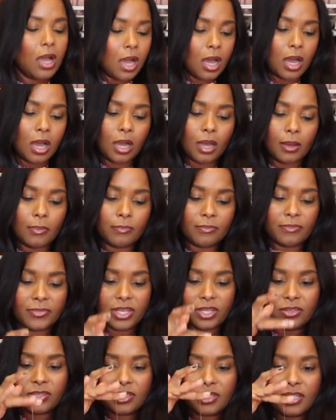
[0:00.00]

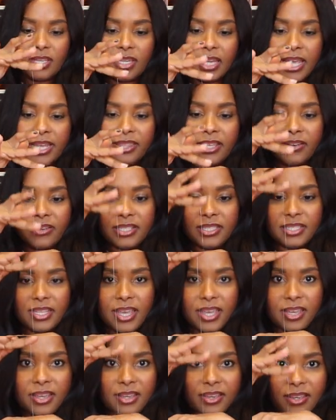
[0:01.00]
And you see like there is
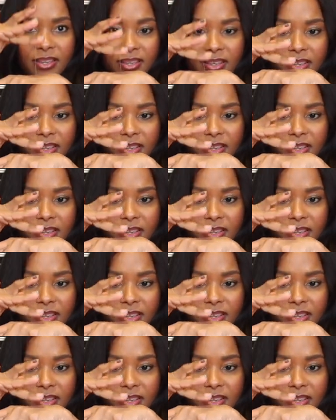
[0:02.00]
like,